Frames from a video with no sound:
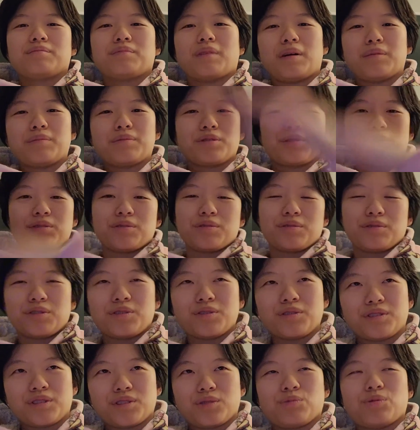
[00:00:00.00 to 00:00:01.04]
I'm sure
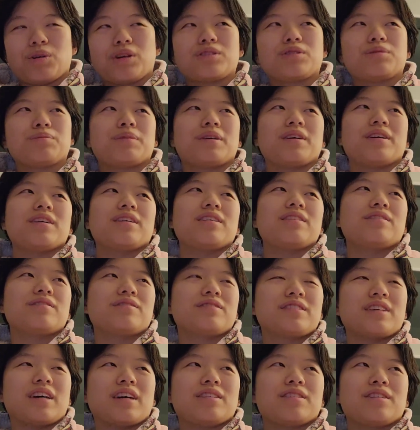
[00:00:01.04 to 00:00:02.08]
you just watched my
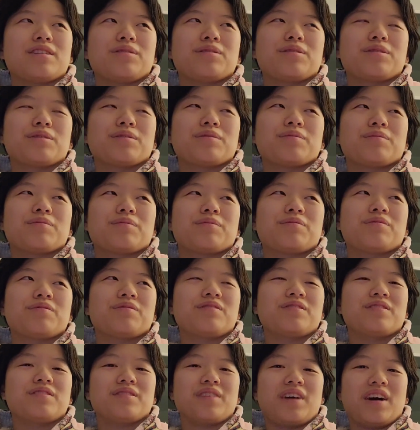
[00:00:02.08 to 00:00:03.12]
Saturday
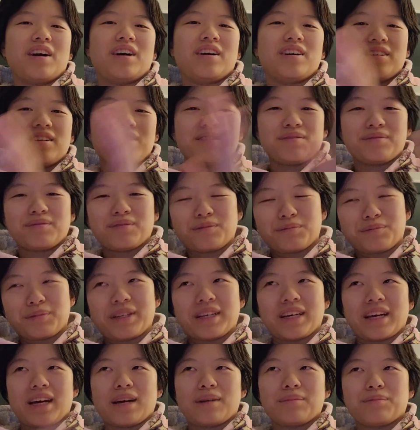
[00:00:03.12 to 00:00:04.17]

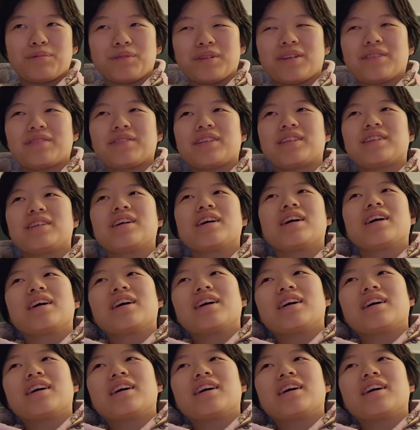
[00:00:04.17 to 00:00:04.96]
recap, whatever.